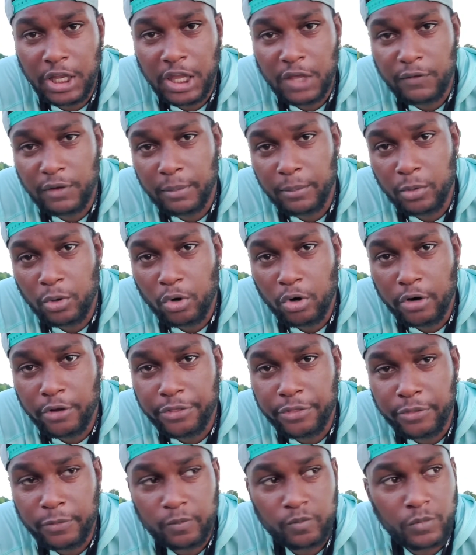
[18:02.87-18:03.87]
that live up
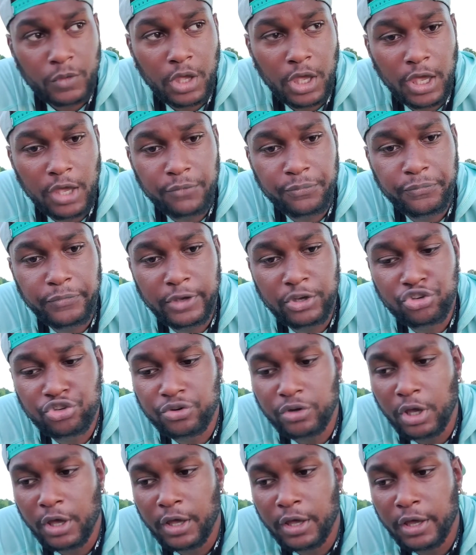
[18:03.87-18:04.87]
north and
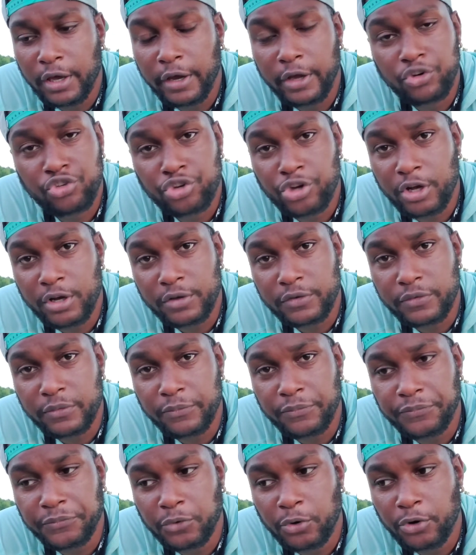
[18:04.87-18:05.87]
fish
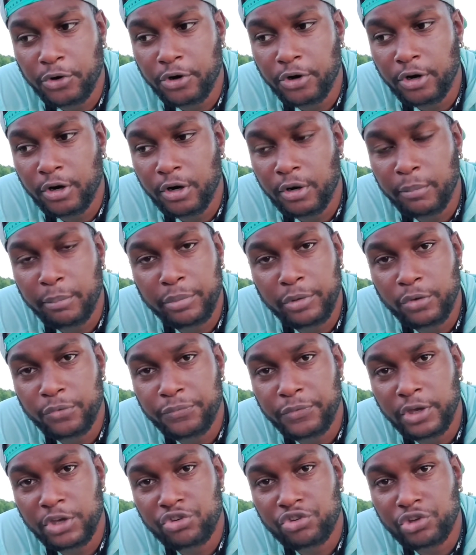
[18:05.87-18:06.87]
chunks for
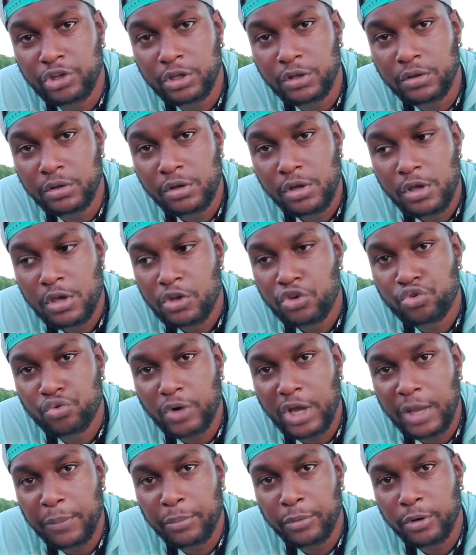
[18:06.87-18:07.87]
bluefish and
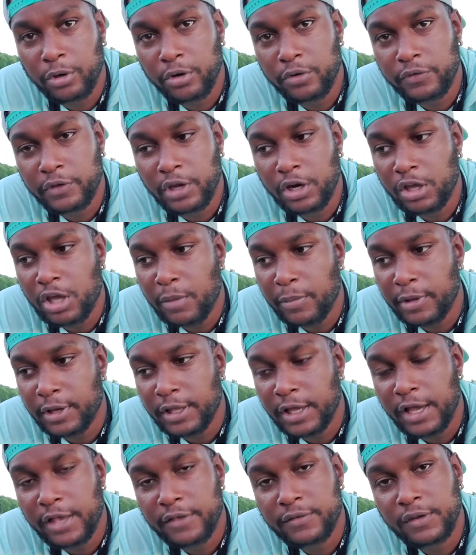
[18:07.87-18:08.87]
stripers, and a couple
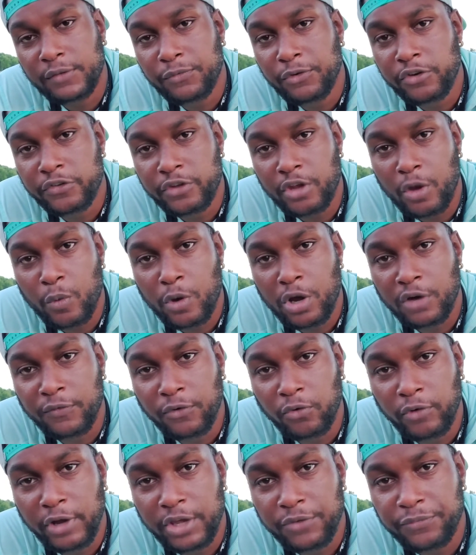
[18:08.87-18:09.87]
of the guys that fish saltwater
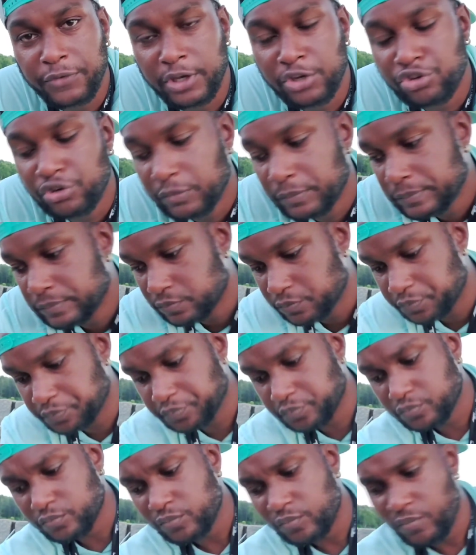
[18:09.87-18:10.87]
for redfish,
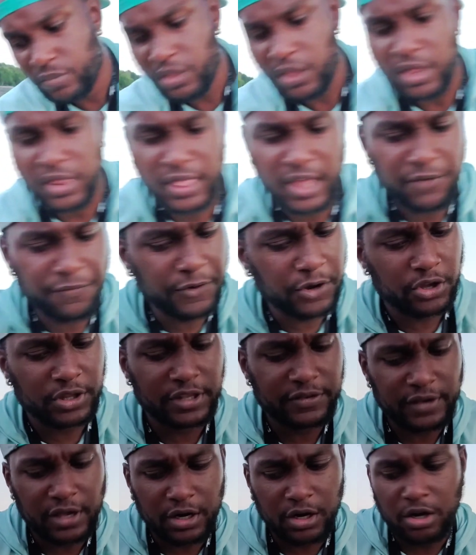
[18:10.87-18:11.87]
they
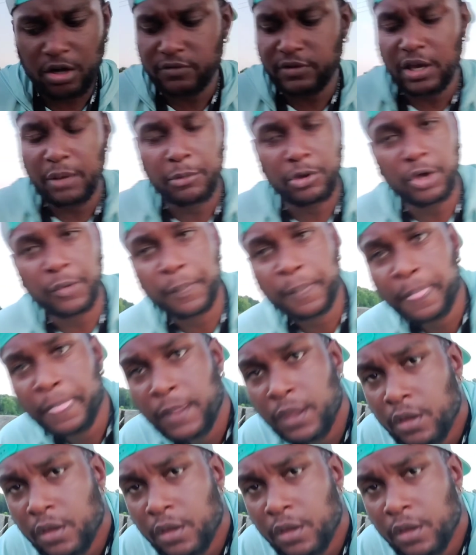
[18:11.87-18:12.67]
figured this out a long time ago.